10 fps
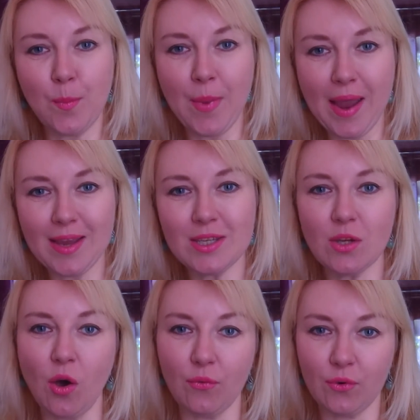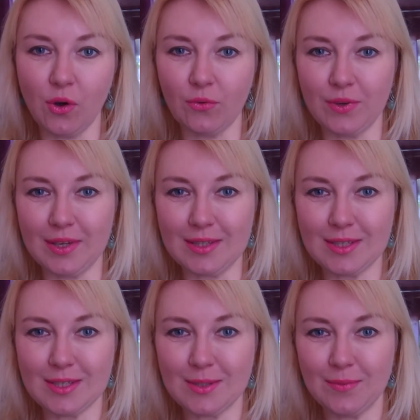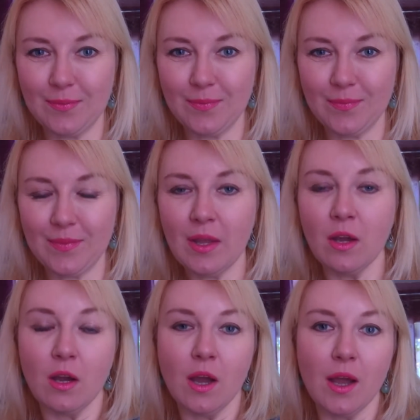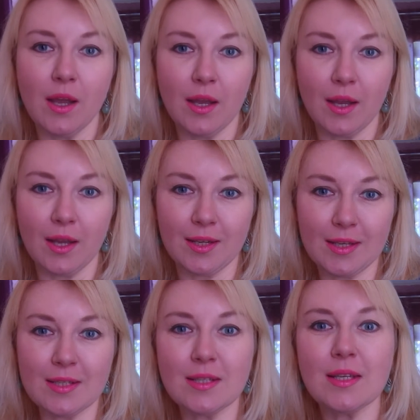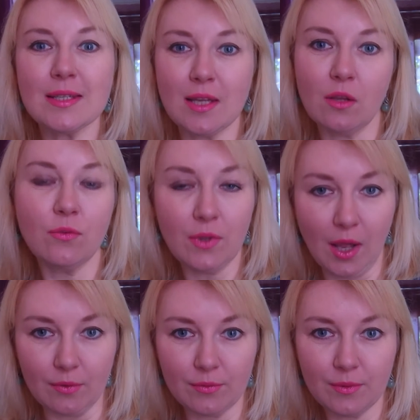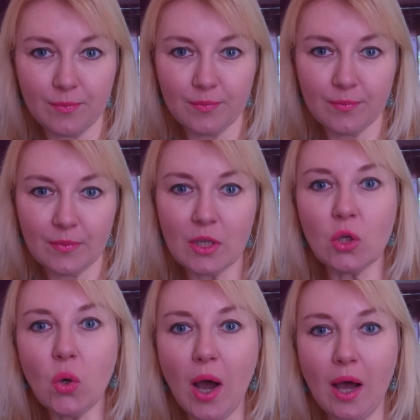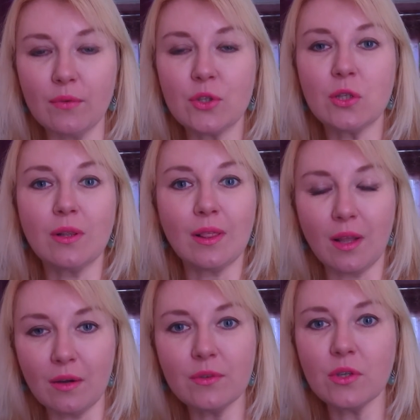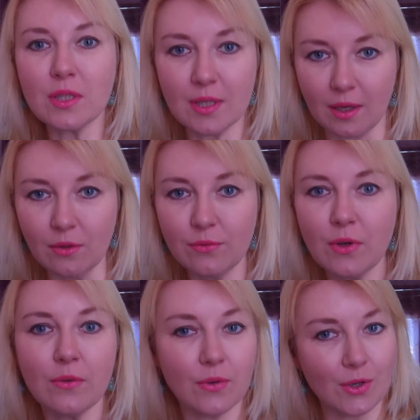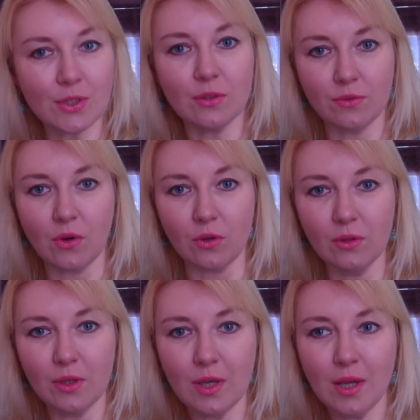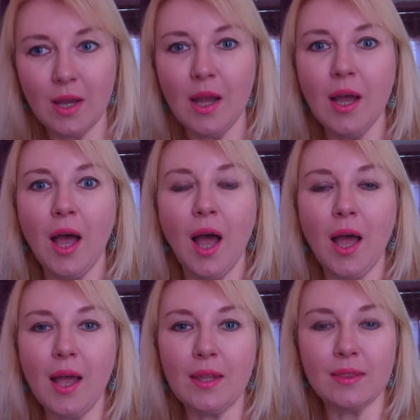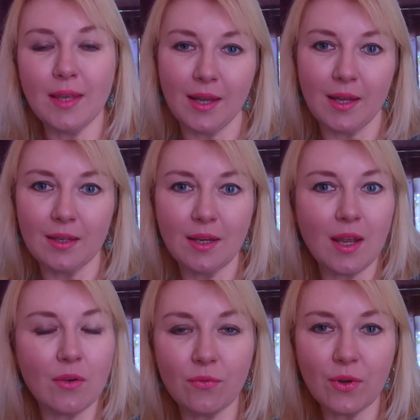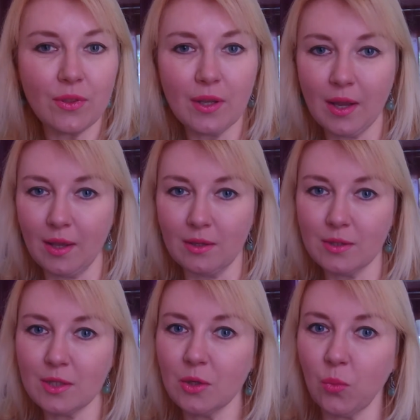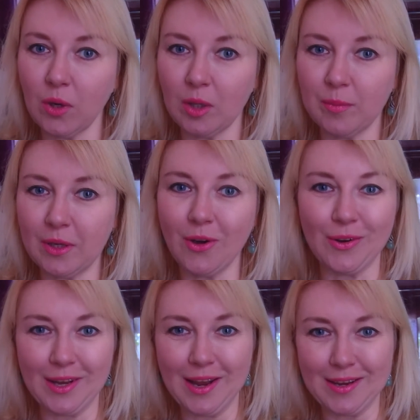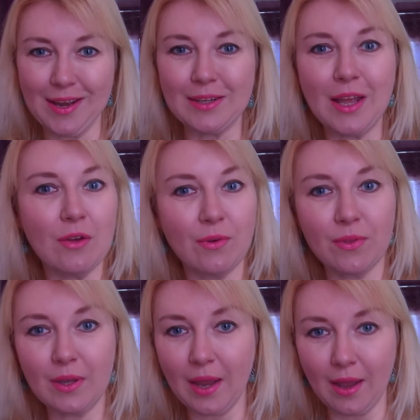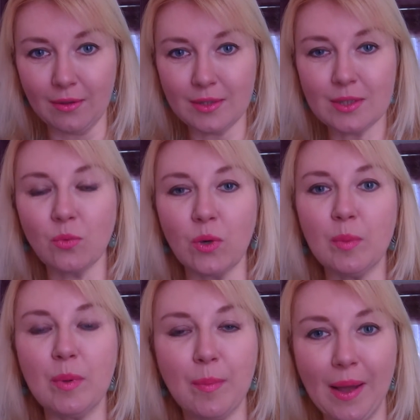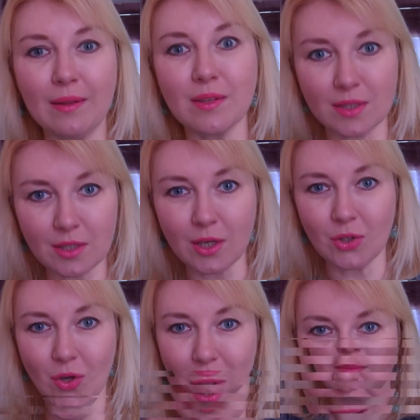base of confidence? It is self-love. You have to love yourself, first of all, and then everything else will be okay and everything else will be balanced in your